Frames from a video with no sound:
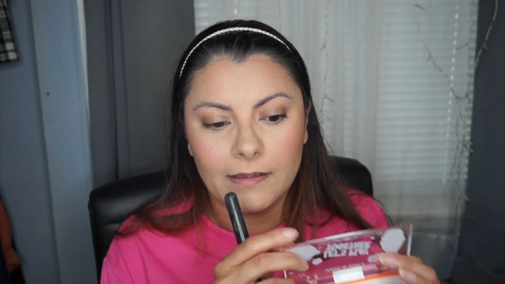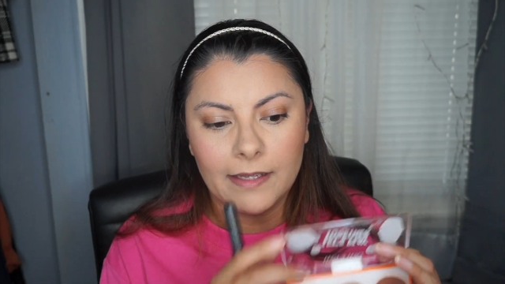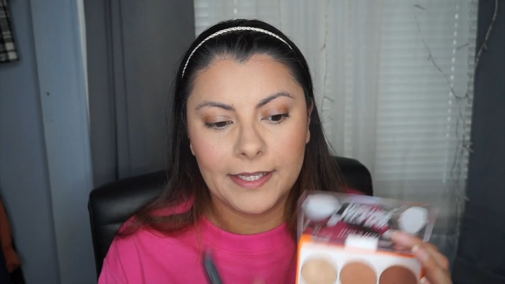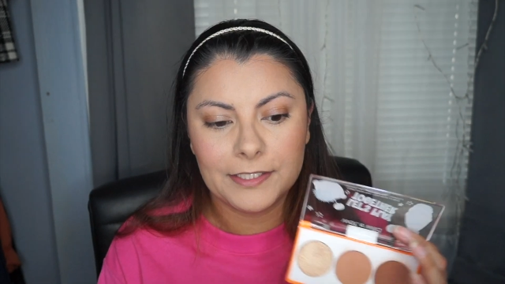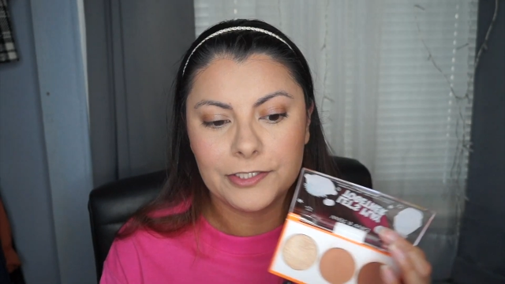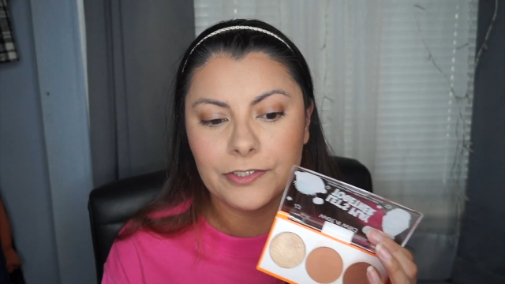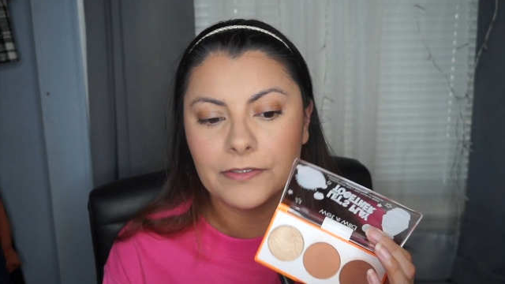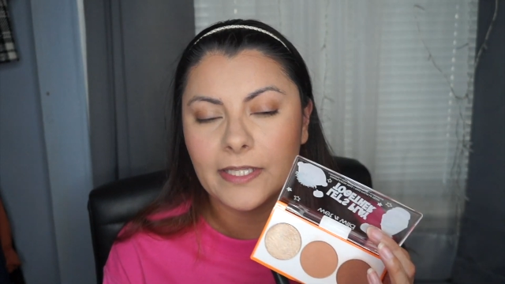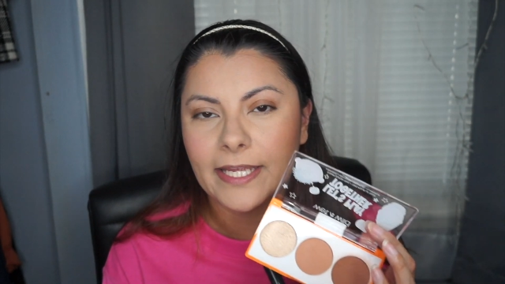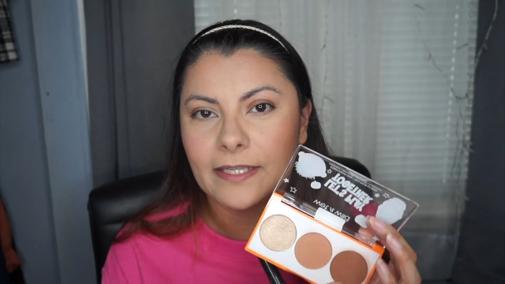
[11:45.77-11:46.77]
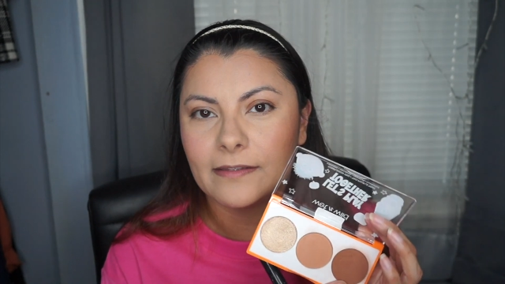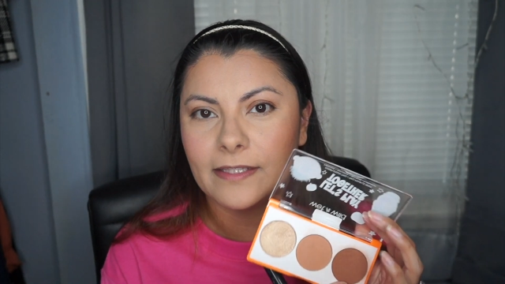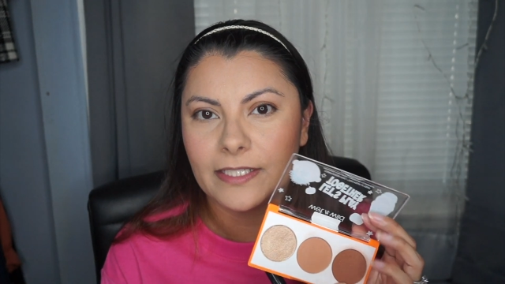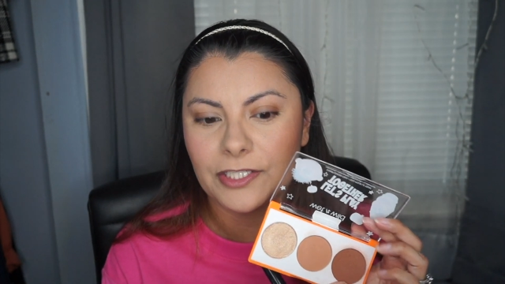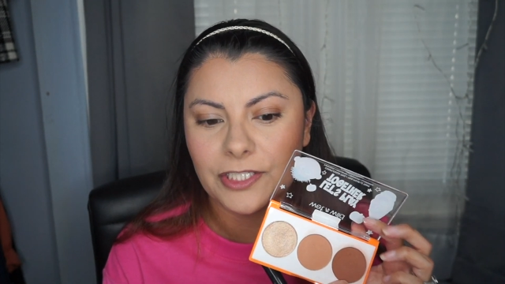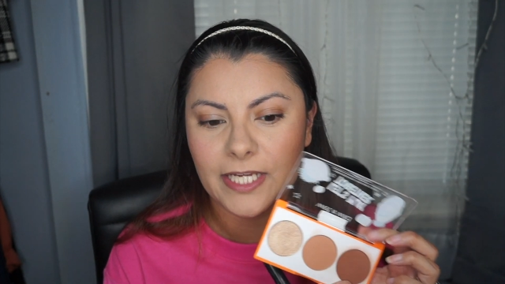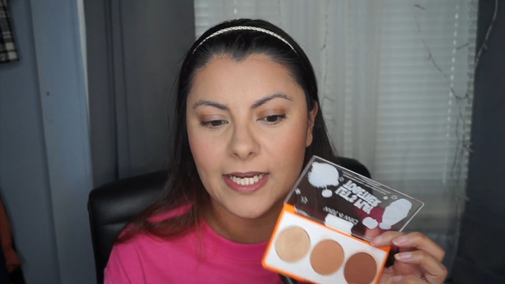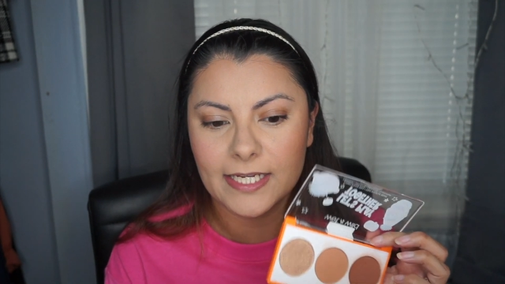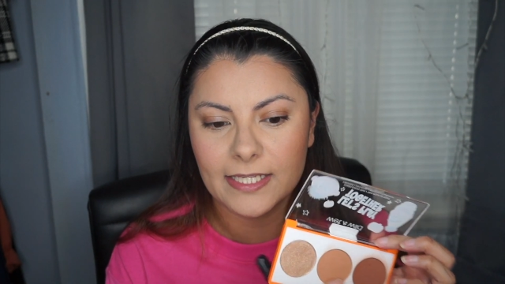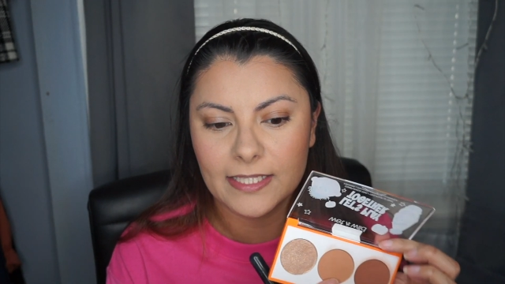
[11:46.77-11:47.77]
I do like this
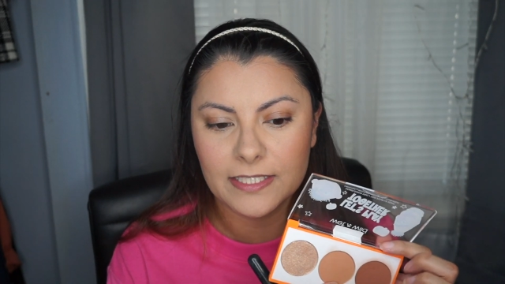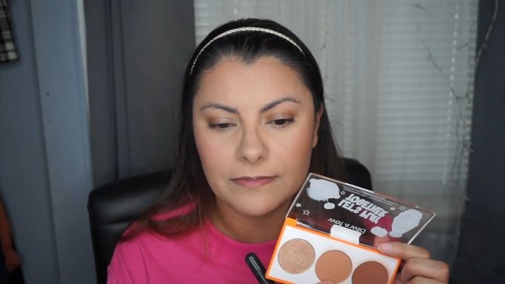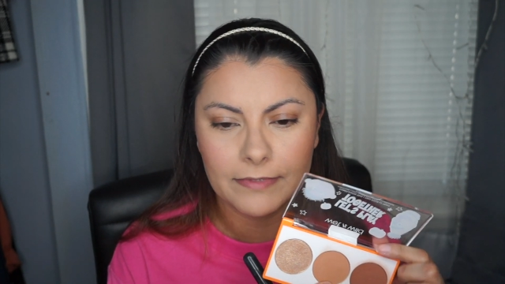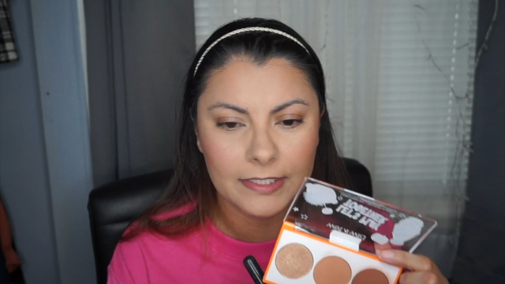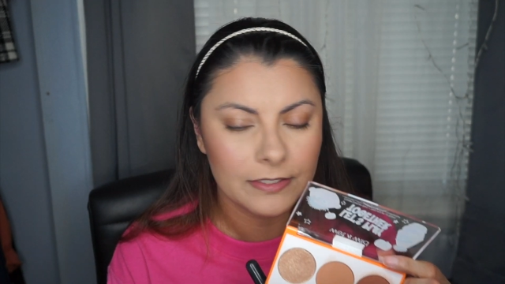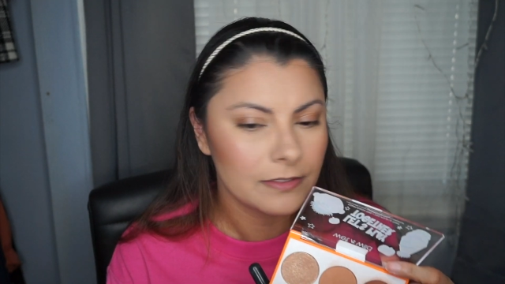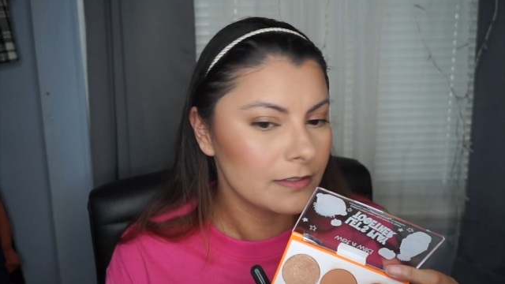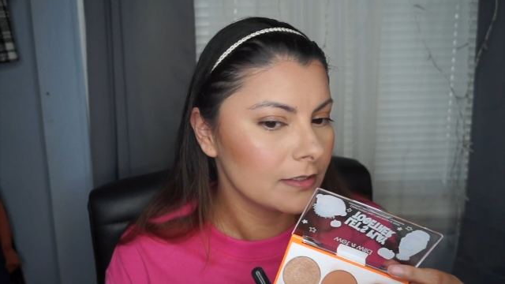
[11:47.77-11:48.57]
shade, and this one